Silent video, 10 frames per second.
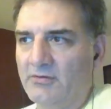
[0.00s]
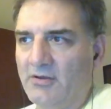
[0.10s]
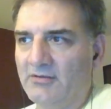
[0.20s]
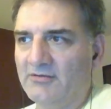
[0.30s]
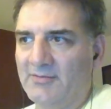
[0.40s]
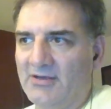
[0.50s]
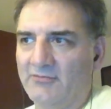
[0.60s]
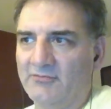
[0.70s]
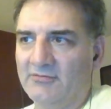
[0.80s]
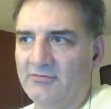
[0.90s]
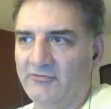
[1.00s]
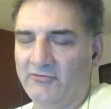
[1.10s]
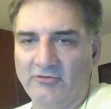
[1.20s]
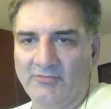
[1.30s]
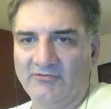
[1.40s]
talked about
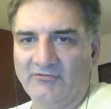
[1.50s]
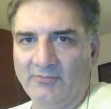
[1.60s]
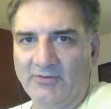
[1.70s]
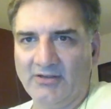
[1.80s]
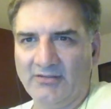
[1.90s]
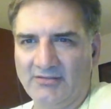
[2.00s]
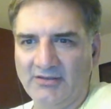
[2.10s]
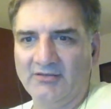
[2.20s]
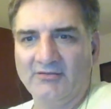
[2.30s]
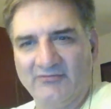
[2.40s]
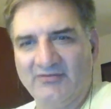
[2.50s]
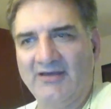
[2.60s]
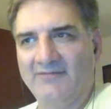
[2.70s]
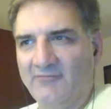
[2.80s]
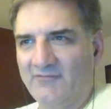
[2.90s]
tournaments, but I think at
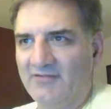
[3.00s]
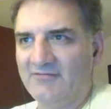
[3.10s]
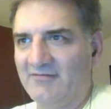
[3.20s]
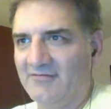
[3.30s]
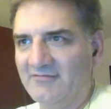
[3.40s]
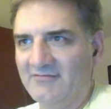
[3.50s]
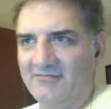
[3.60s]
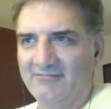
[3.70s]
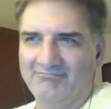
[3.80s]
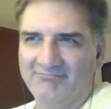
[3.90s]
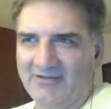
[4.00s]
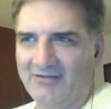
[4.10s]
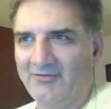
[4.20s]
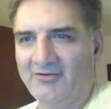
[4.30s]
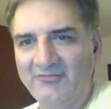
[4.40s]
those kind of events, it's
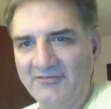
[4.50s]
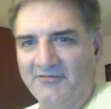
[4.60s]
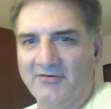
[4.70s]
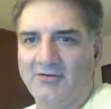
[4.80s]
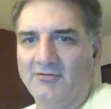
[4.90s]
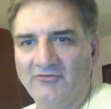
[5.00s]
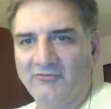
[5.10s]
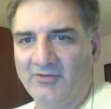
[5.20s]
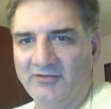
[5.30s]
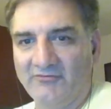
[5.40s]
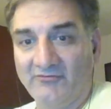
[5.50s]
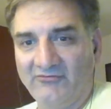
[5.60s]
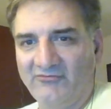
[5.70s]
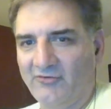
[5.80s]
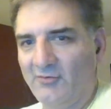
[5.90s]
a little difficult just
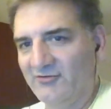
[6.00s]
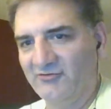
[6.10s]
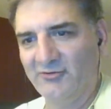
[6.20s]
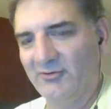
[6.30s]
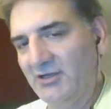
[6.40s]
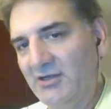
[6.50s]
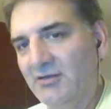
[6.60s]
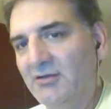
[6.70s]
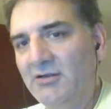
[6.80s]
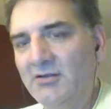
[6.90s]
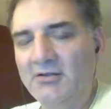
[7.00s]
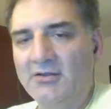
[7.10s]
because there's so much going on,